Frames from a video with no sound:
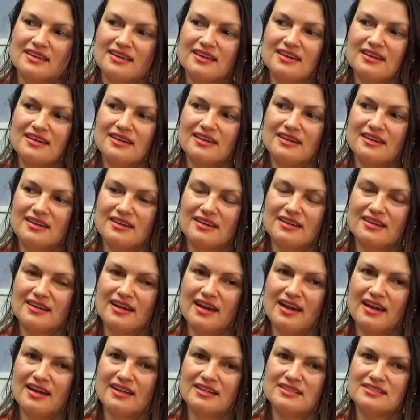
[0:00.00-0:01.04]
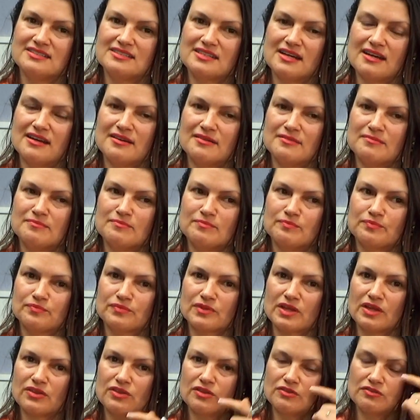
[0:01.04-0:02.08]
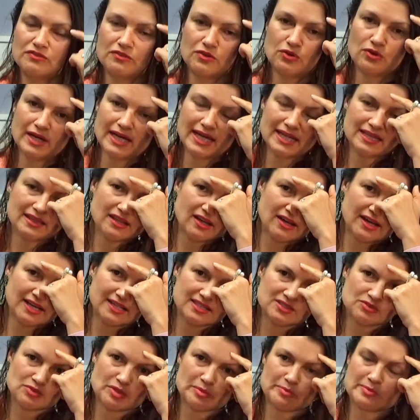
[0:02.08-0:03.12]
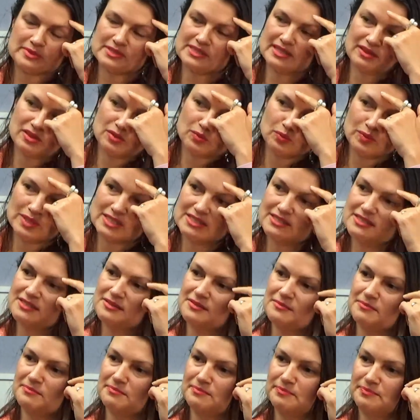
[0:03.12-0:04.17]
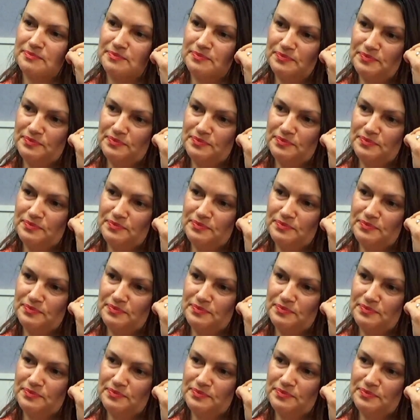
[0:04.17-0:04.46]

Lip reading: Yeah. And the forehead lines represent the wisdom.